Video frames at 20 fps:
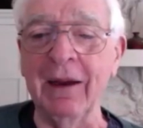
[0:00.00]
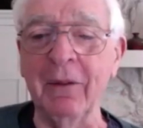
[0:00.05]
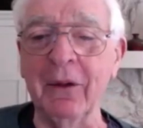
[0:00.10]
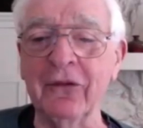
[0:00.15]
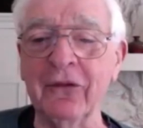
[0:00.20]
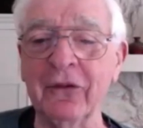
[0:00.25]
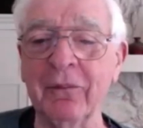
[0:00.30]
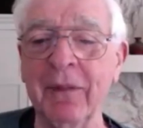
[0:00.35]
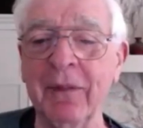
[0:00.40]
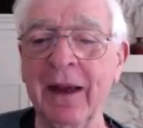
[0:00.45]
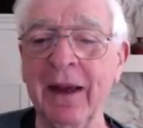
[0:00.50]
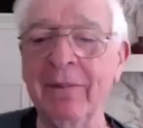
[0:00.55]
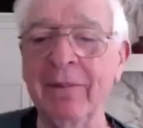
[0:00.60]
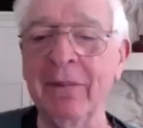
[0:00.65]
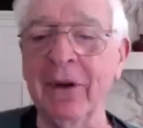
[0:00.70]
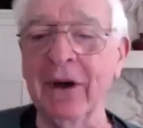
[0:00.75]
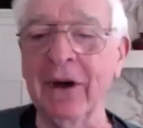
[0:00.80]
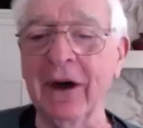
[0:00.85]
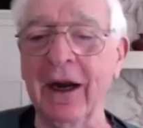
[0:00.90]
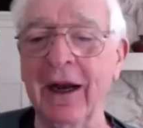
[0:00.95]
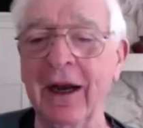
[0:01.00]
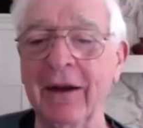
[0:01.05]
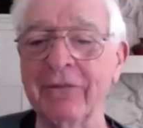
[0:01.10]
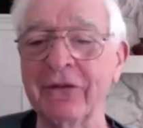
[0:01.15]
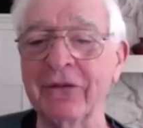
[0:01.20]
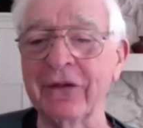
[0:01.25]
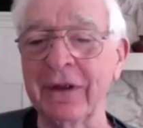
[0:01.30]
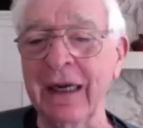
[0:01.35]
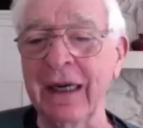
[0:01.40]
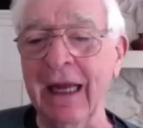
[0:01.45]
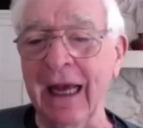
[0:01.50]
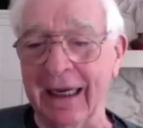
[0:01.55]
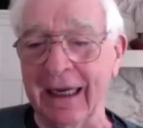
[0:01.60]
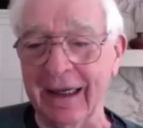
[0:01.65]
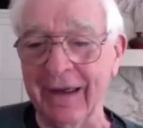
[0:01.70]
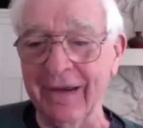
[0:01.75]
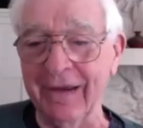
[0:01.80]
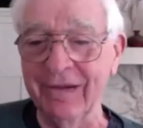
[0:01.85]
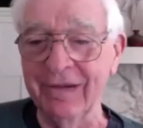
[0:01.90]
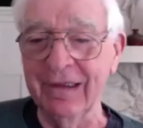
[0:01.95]
was a member of SNCC,
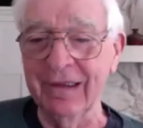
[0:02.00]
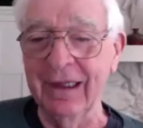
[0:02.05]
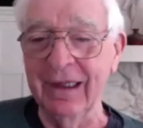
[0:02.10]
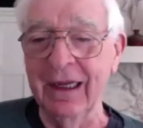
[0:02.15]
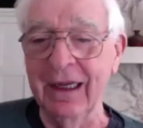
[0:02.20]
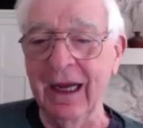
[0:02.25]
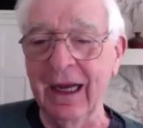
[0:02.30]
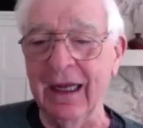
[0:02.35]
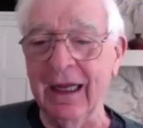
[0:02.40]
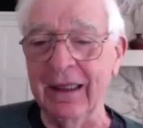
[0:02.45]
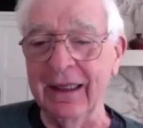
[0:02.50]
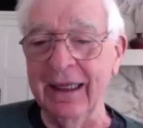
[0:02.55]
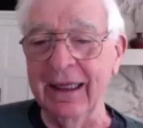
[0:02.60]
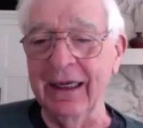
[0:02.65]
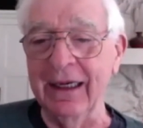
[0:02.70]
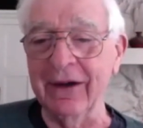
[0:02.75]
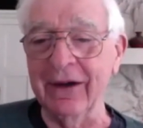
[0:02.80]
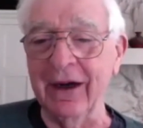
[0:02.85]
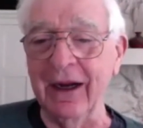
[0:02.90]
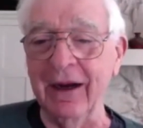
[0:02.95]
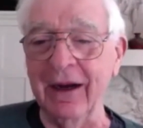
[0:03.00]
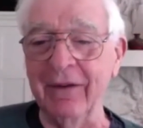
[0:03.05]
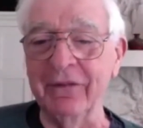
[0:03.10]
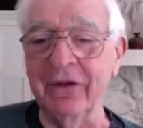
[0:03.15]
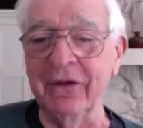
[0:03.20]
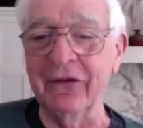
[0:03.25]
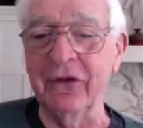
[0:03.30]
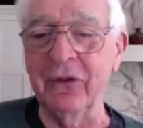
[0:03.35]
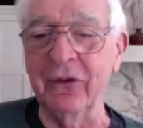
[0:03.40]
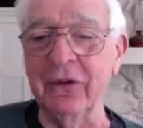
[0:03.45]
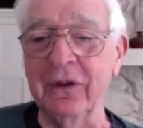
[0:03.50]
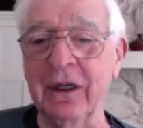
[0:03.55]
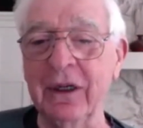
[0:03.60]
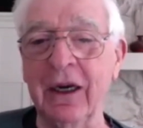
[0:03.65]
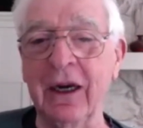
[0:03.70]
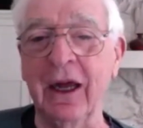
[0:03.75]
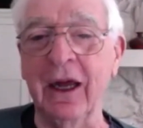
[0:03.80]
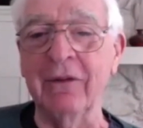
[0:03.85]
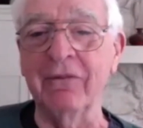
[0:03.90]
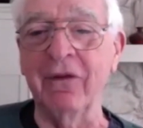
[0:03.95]
a leader of the Student
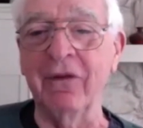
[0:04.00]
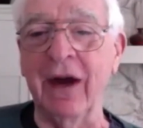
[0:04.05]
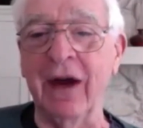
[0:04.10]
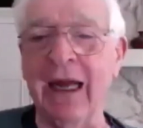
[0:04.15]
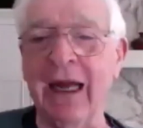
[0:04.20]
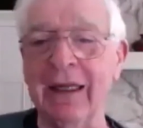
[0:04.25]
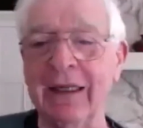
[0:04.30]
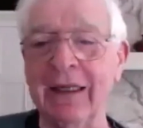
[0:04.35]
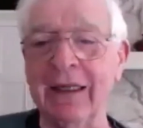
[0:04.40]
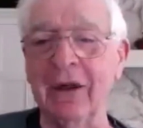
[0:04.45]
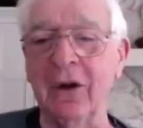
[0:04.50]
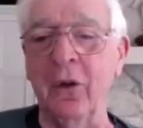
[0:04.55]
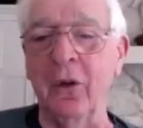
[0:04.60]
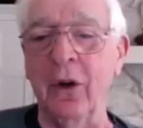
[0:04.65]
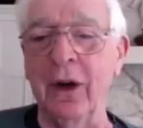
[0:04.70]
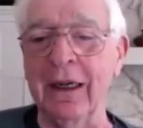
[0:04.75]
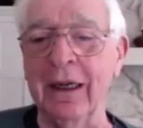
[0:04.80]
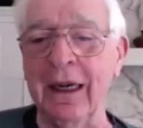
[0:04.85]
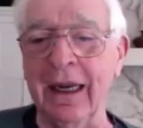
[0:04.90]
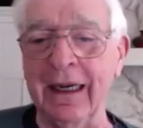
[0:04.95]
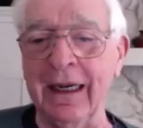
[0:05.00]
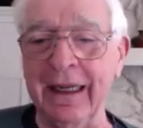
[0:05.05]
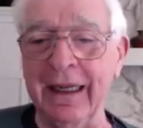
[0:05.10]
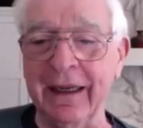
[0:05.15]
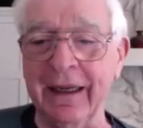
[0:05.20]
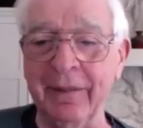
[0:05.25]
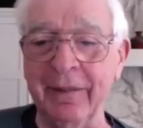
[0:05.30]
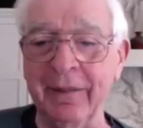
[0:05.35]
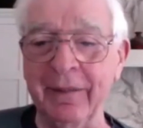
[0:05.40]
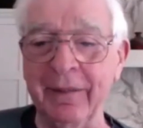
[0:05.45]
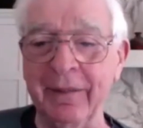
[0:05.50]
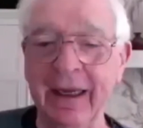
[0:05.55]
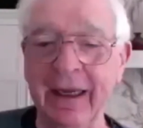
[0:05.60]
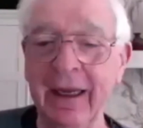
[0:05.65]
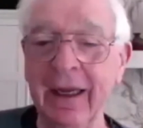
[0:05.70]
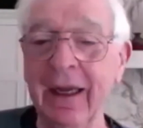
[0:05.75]
Nonviolent Coordinating Committee.